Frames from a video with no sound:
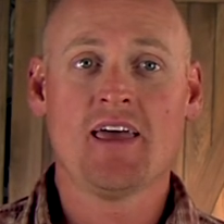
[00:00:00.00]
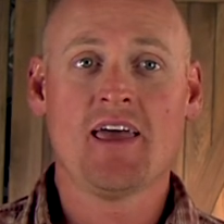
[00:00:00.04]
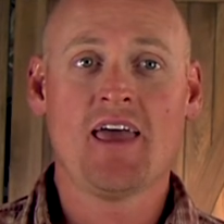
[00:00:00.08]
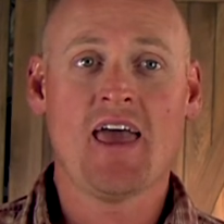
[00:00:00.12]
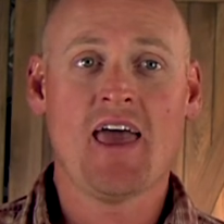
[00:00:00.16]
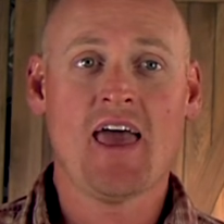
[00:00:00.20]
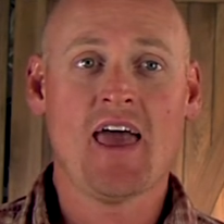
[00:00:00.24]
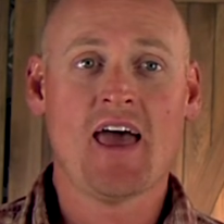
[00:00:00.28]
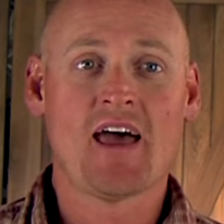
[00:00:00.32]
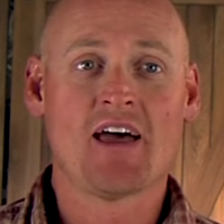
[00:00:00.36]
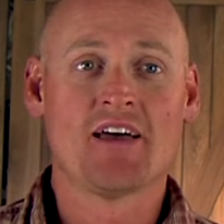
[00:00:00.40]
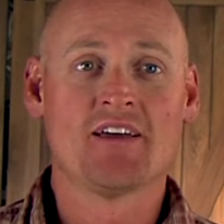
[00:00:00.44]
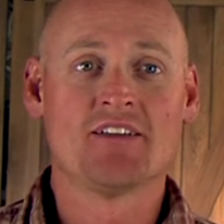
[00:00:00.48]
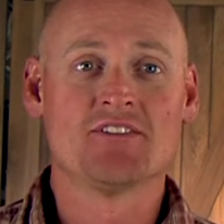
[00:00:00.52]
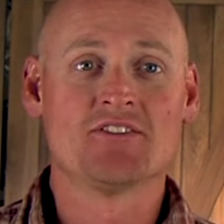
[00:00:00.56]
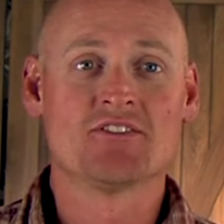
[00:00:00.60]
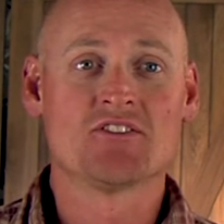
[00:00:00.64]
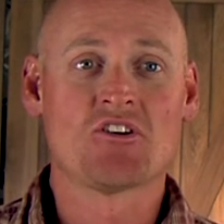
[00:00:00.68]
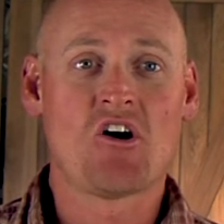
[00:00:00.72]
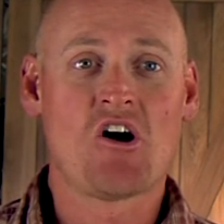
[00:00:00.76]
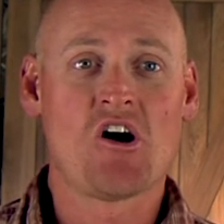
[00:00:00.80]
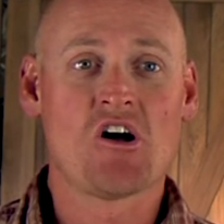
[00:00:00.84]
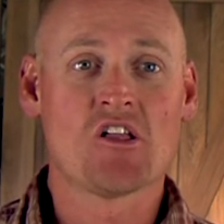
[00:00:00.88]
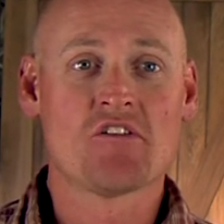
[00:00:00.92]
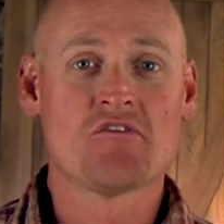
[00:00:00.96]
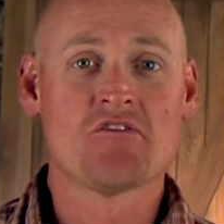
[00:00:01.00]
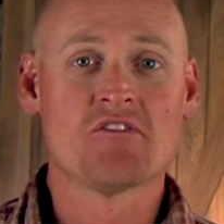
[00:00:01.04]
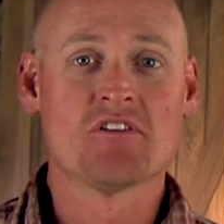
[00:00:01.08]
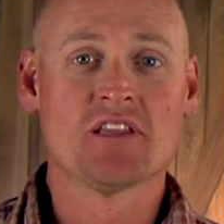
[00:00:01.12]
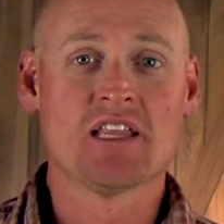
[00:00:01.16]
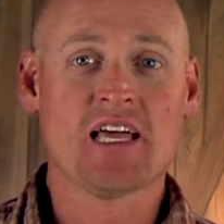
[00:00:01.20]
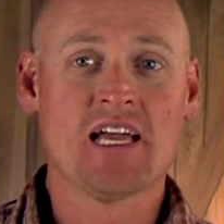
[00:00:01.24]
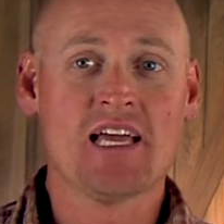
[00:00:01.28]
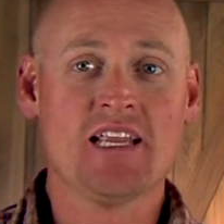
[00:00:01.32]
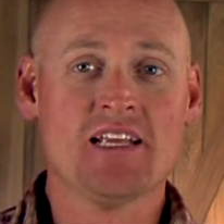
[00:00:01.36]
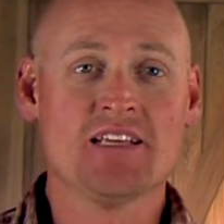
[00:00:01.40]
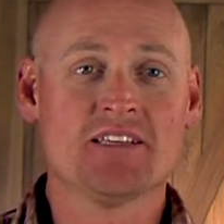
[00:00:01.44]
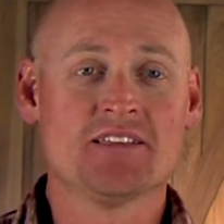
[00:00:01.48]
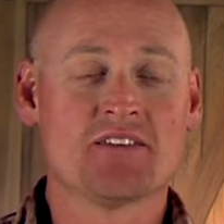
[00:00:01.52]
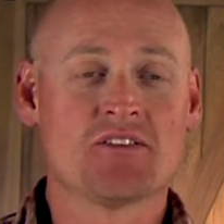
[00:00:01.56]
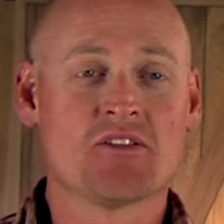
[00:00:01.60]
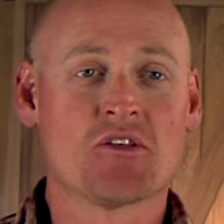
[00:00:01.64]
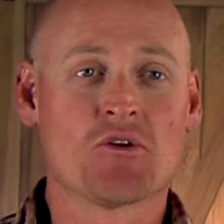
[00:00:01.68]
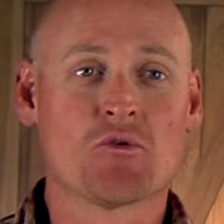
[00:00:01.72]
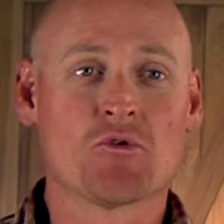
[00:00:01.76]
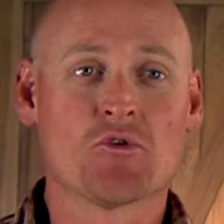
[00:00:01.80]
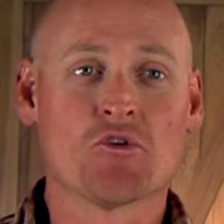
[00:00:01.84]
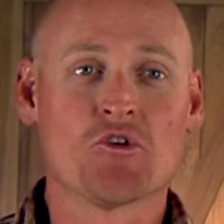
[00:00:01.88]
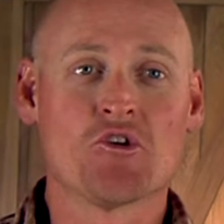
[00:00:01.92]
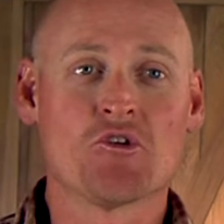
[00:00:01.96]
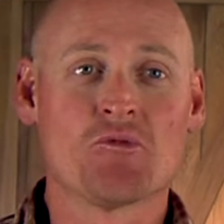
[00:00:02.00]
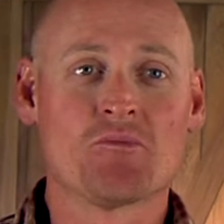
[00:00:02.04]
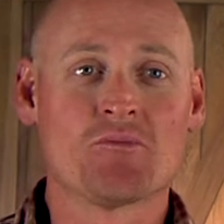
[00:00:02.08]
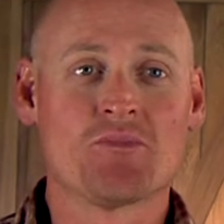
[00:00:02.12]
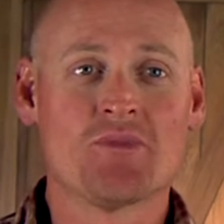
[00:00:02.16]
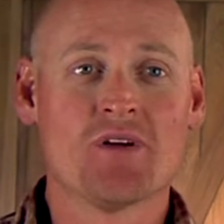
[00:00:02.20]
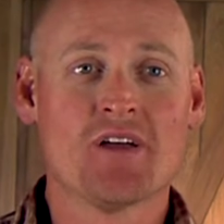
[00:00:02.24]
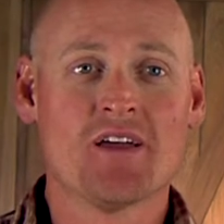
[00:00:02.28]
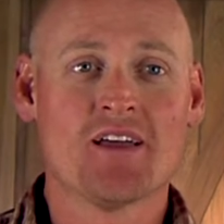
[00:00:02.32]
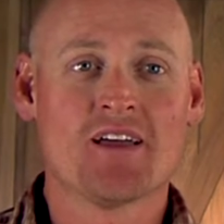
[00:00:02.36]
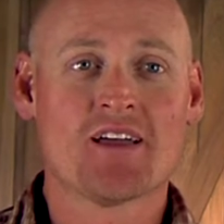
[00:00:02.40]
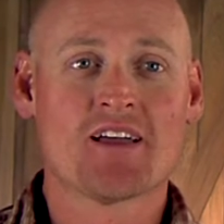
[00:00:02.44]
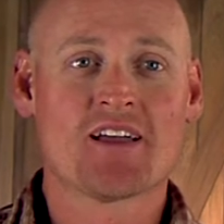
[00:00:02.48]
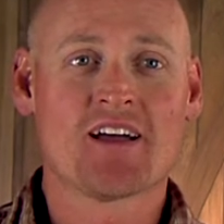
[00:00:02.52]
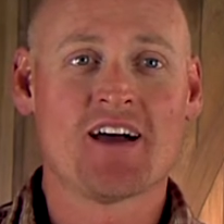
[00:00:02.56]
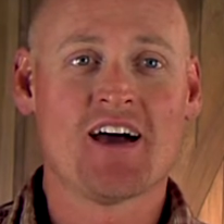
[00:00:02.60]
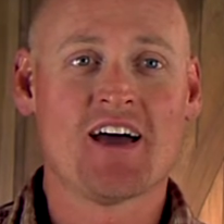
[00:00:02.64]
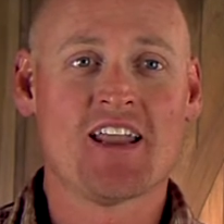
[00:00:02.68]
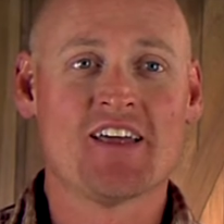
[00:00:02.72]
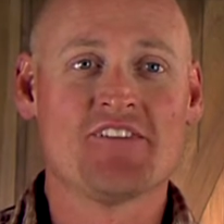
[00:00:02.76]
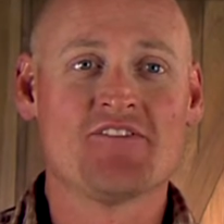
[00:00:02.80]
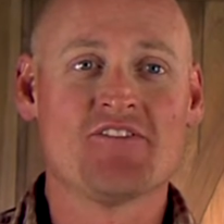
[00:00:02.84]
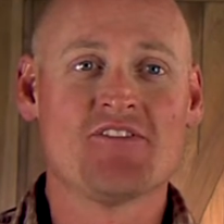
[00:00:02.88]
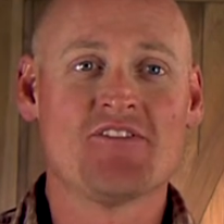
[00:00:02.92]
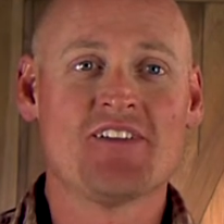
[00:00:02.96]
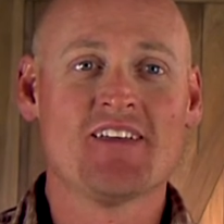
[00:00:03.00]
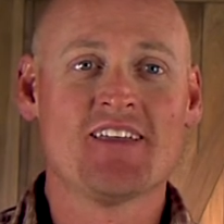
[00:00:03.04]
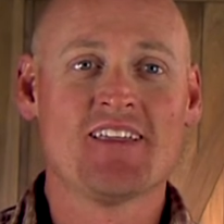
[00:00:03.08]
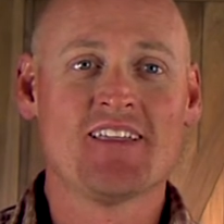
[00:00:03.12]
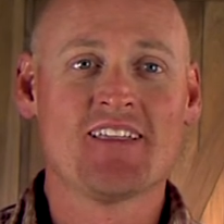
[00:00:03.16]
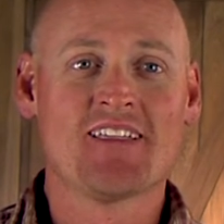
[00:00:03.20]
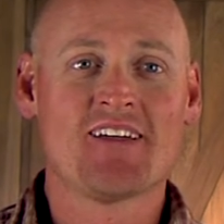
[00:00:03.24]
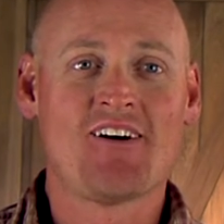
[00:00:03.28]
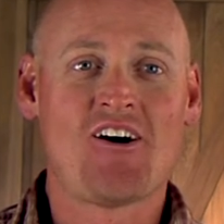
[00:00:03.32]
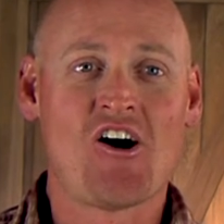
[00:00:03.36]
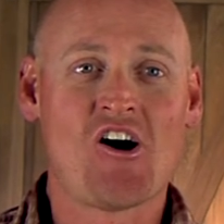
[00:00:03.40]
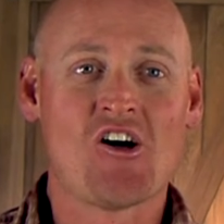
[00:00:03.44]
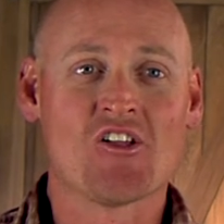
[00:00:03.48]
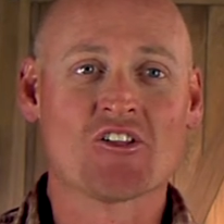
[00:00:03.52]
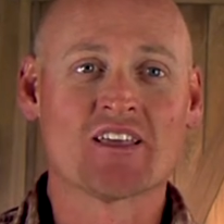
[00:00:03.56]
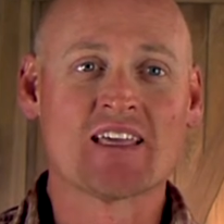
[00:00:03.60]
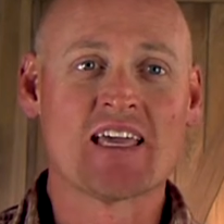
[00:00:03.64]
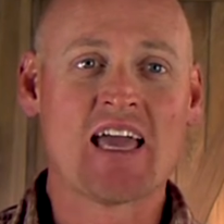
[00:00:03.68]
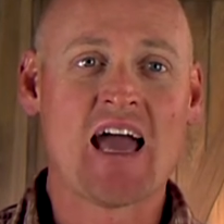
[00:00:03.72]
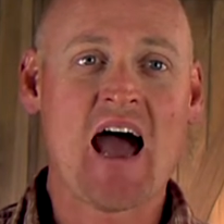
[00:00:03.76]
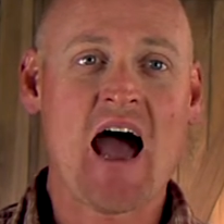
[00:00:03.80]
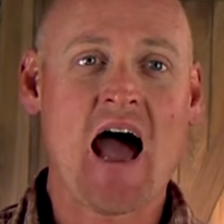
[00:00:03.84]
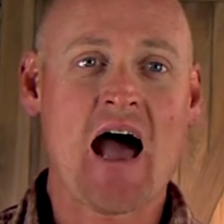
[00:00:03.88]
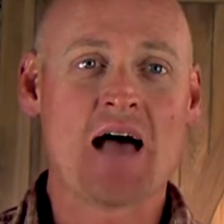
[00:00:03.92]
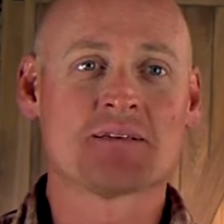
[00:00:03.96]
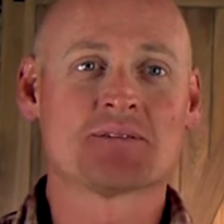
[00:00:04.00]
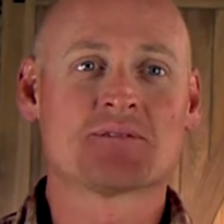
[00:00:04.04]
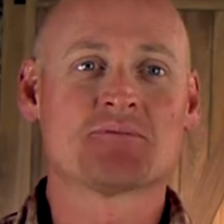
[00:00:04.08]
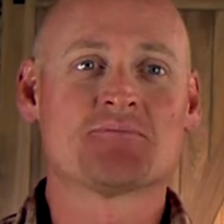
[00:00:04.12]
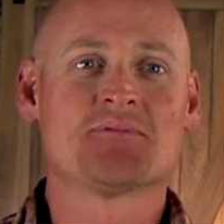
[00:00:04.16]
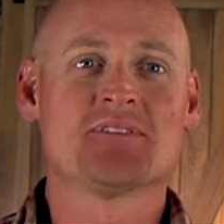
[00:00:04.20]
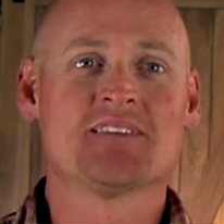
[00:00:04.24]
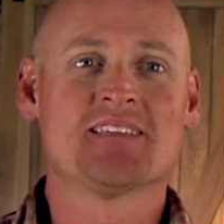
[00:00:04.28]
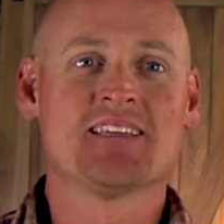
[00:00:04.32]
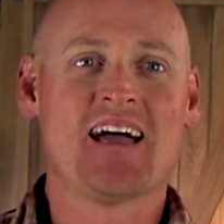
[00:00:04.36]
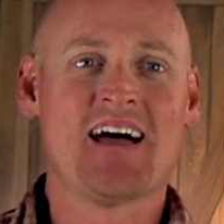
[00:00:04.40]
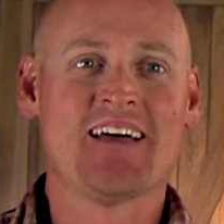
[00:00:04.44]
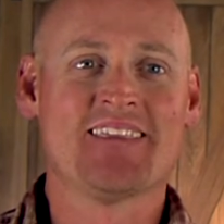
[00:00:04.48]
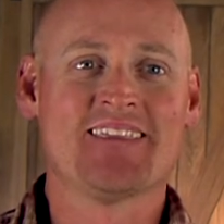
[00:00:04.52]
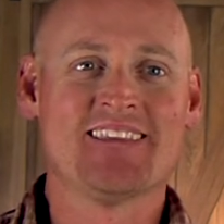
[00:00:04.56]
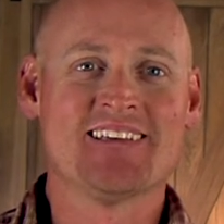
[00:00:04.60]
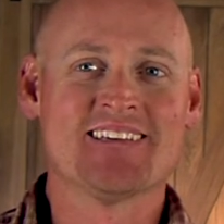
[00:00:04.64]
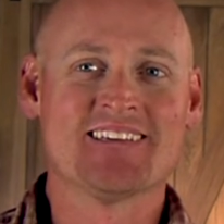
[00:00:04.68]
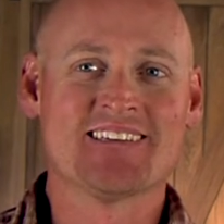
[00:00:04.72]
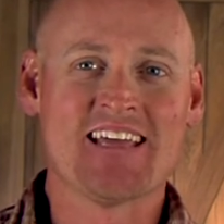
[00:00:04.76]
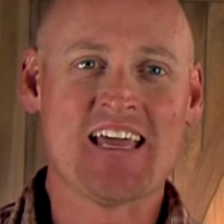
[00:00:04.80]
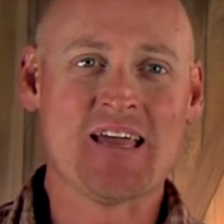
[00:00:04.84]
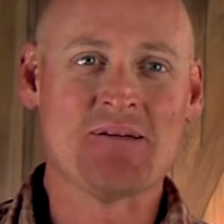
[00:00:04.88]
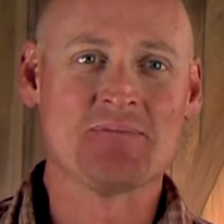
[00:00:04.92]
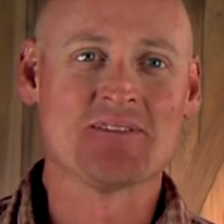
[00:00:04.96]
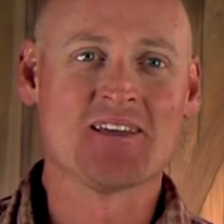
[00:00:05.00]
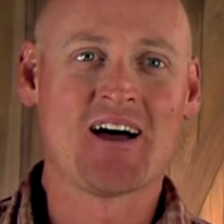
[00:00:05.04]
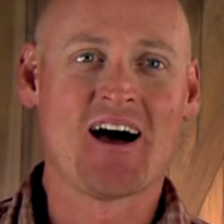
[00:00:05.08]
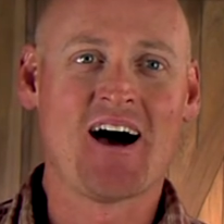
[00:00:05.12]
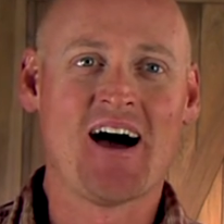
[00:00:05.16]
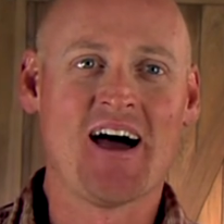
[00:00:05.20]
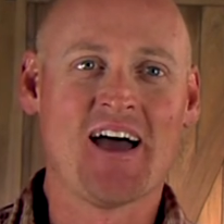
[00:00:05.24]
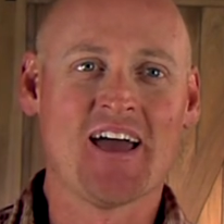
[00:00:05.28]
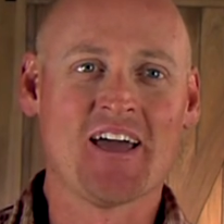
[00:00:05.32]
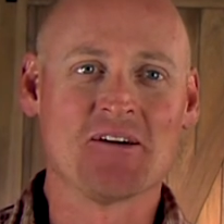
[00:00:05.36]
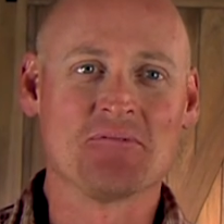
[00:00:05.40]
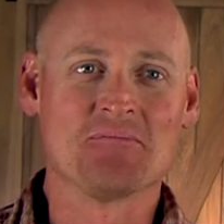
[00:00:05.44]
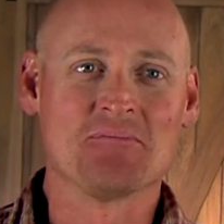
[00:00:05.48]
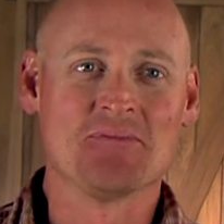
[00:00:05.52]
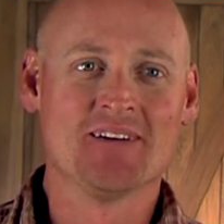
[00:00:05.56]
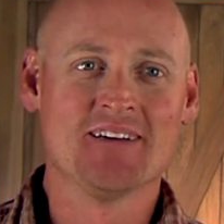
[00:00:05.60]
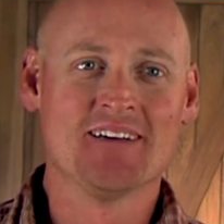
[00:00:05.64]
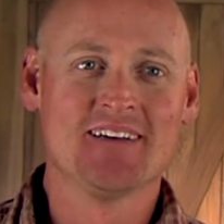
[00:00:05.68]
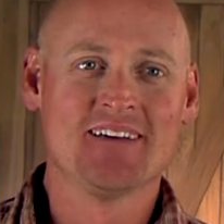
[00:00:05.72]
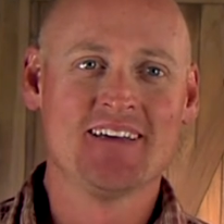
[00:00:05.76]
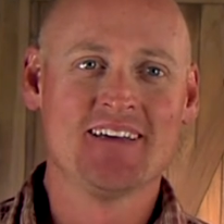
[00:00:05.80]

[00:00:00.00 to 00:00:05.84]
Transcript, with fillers: And all of the ladies in the room kind of all gasped at the same time.